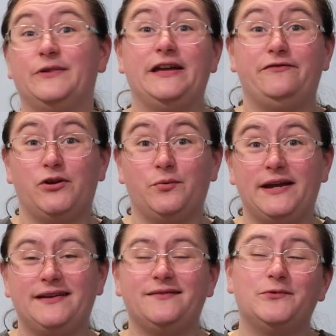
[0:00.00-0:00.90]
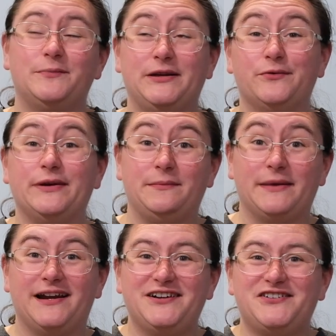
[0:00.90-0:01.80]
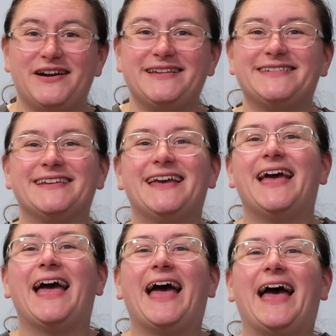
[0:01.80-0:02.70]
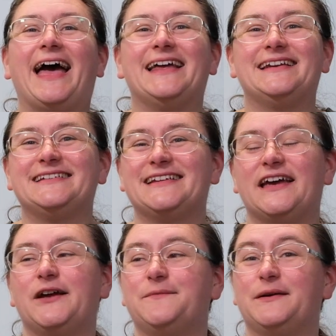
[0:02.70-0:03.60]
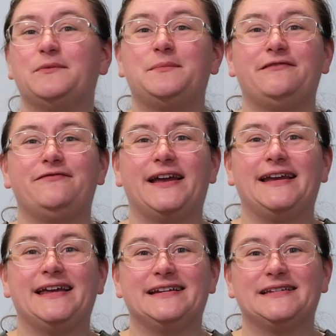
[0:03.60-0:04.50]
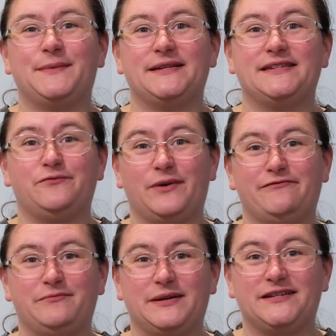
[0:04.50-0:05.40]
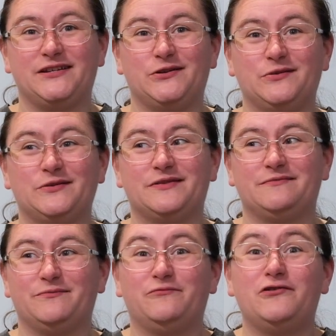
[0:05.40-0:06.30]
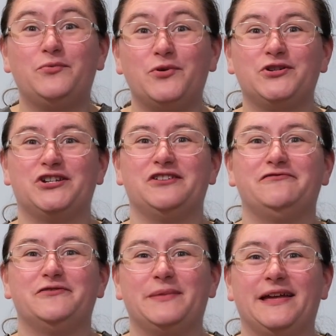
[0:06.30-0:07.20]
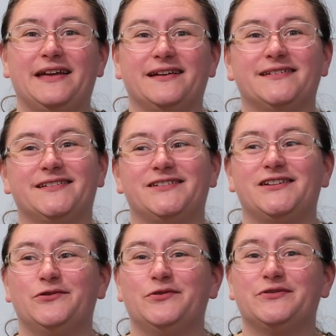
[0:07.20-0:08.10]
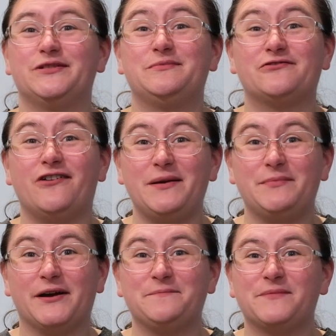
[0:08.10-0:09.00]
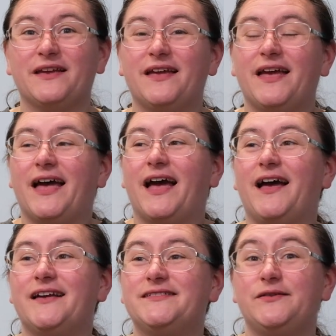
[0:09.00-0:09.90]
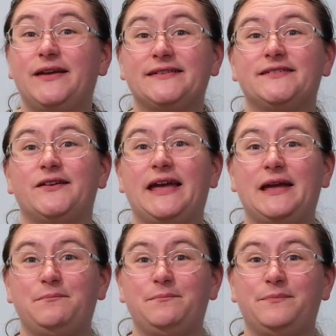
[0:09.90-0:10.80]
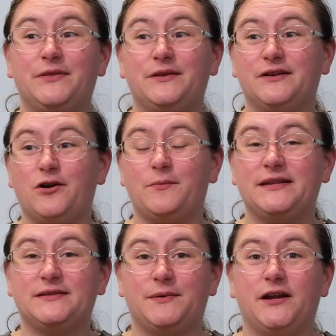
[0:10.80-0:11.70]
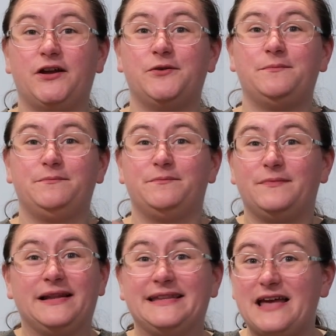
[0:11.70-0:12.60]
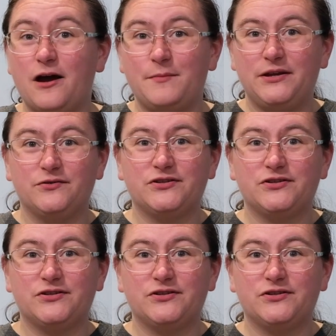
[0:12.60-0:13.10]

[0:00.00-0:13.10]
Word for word: if you win, will be your email address, and um, that will be a fairly inexpensive way for me to reward you for being such a loyal subscriber. Uh, so yes, yeah, so in the comments below, tell me your